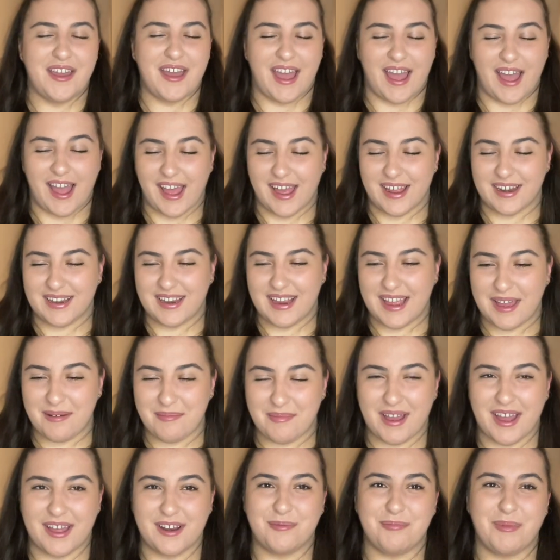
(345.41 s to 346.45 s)
And yeah,
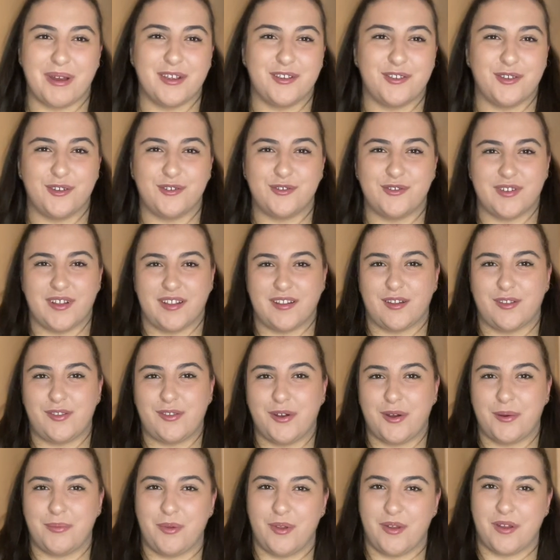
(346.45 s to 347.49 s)
man, my social at the
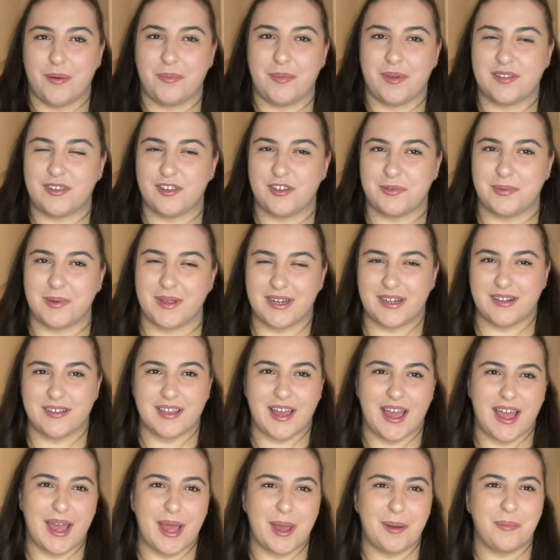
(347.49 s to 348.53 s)
top, you can message me
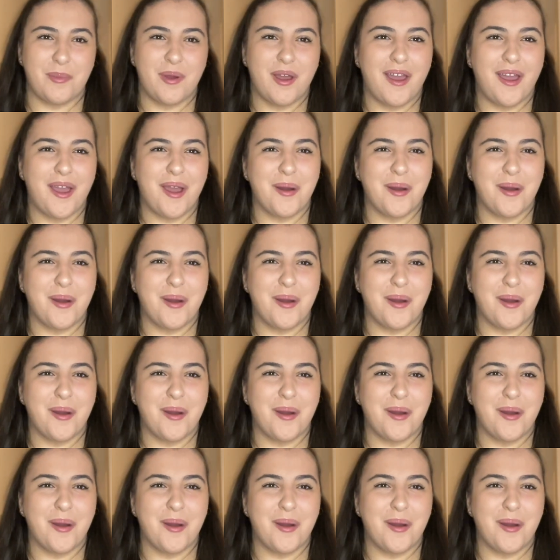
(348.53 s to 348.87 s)
anytime.